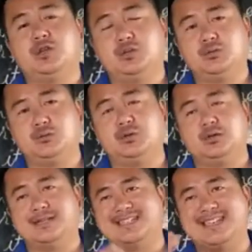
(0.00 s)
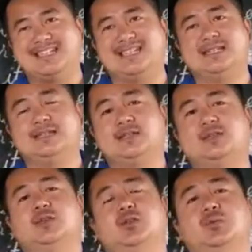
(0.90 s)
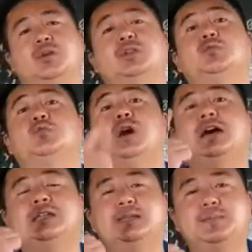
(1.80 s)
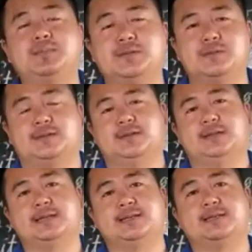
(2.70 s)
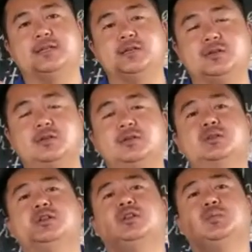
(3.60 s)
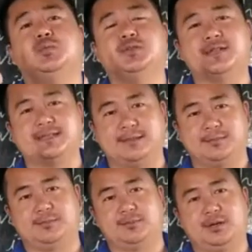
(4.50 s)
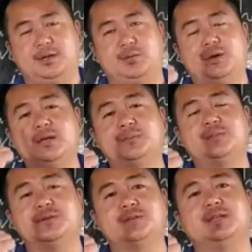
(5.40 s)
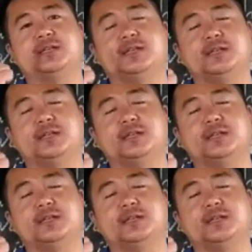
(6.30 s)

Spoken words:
you in a sentence, when one person, that is singular possessive, okay, one person